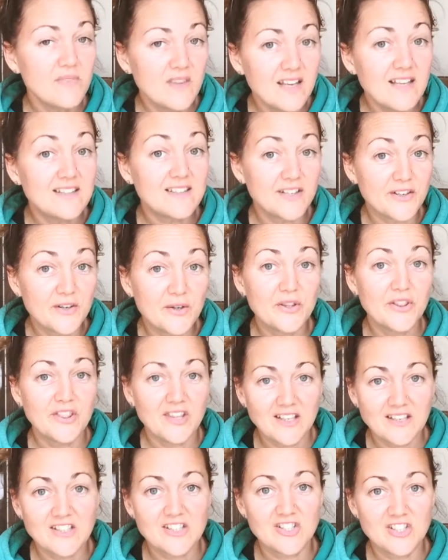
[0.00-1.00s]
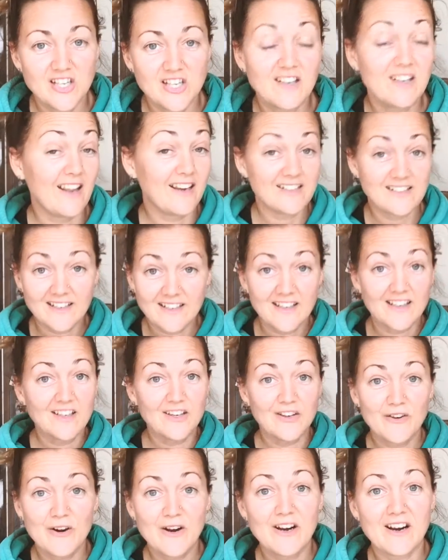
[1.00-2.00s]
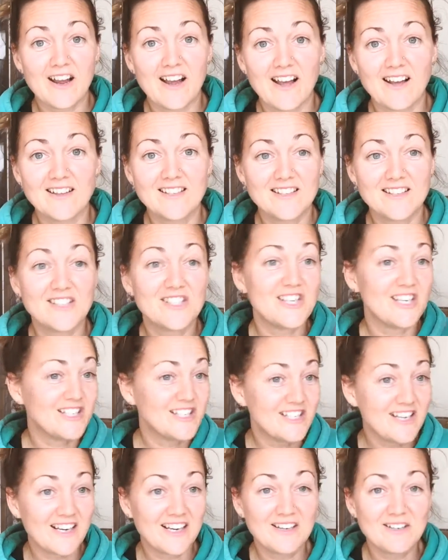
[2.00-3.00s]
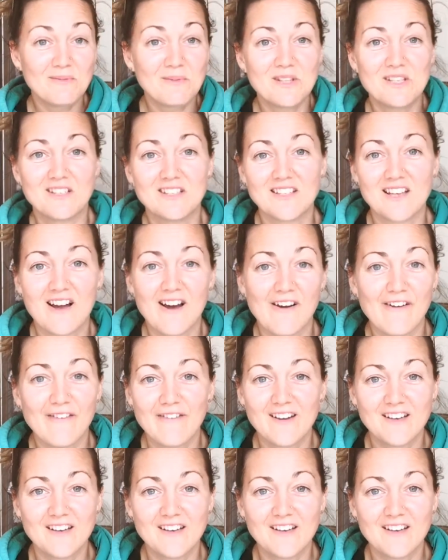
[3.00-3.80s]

it's a good thing to kick your own ass and check in with yourself